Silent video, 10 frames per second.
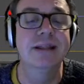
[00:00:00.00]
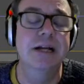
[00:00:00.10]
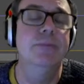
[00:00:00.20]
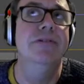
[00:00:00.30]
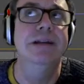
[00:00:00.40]
That
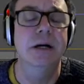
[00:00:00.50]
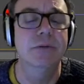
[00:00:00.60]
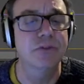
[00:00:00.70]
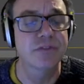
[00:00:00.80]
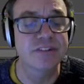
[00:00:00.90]
could be really
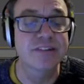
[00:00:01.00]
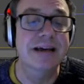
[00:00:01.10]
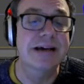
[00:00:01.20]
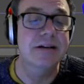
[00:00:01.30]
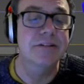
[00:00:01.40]
helpful for
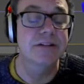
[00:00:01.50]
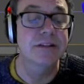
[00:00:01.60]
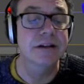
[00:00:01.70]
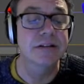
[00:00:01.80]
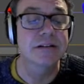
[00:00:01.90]
stairs and
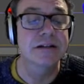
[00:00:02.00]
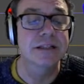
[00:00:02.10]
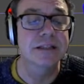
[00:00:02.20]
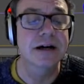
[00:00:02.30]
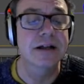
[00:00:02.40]
things like that.